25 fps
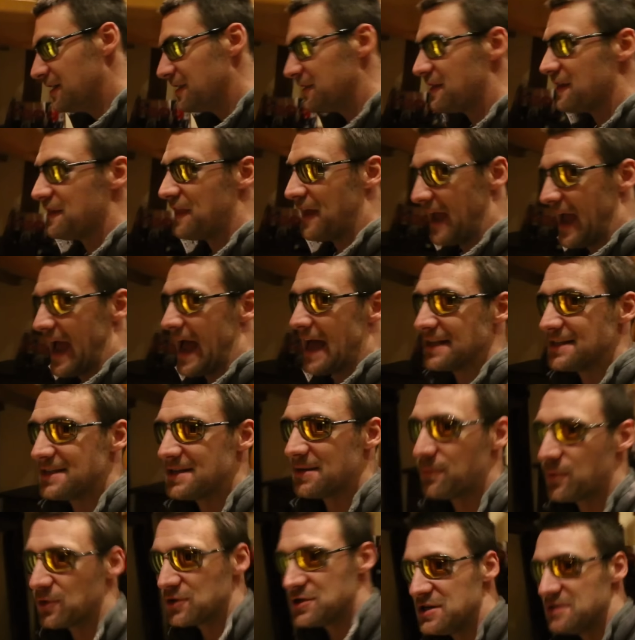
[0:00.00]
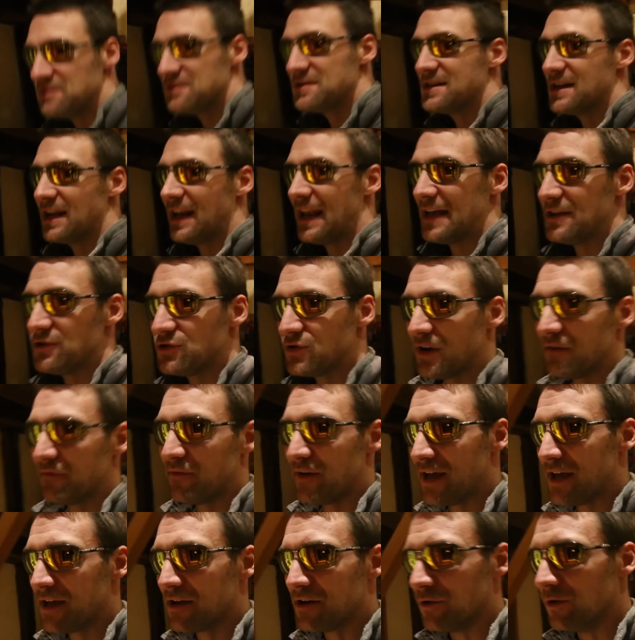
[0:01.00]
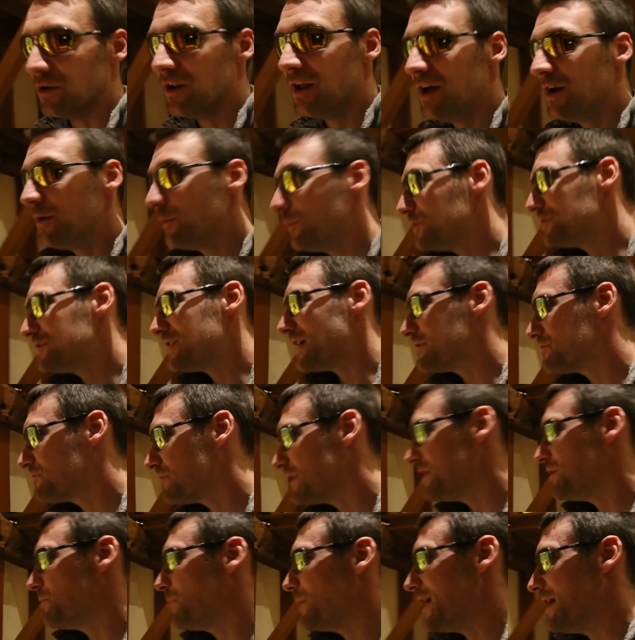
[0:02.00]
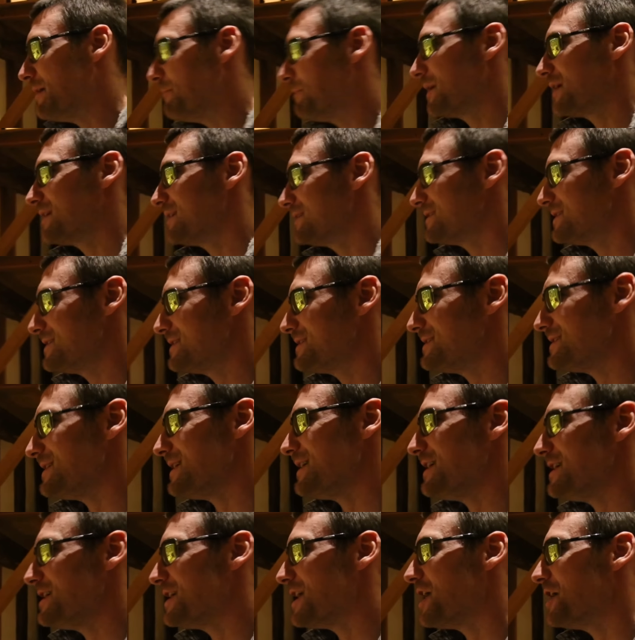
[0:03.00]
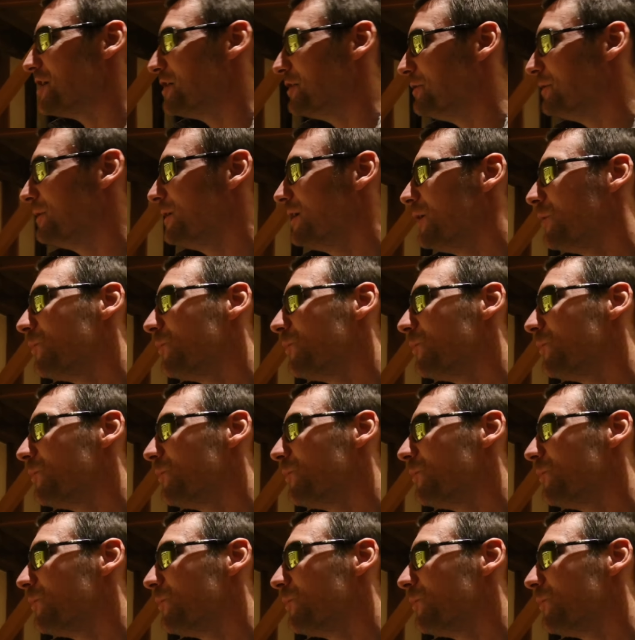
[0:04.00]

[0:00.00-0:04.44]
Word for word: that they had to produce an electric vehicle, which sounds really weird because the CEO,